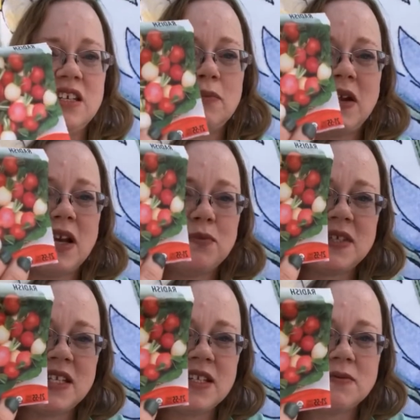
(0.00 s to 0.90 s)
to pick up
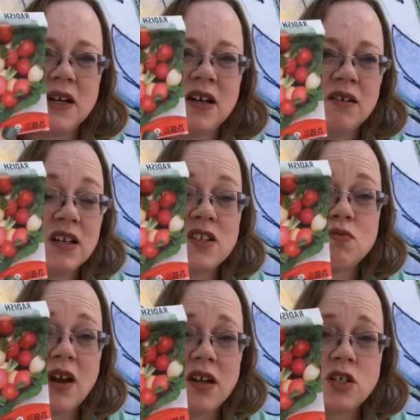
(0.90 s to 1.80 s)
seeds right now, is
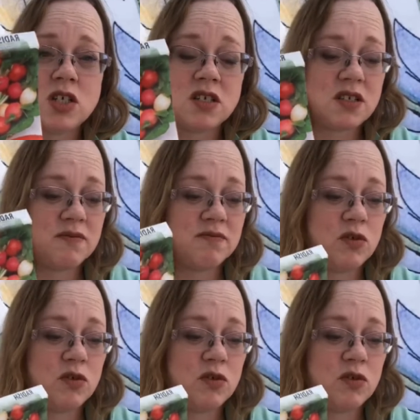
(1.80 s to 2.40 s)
radishes.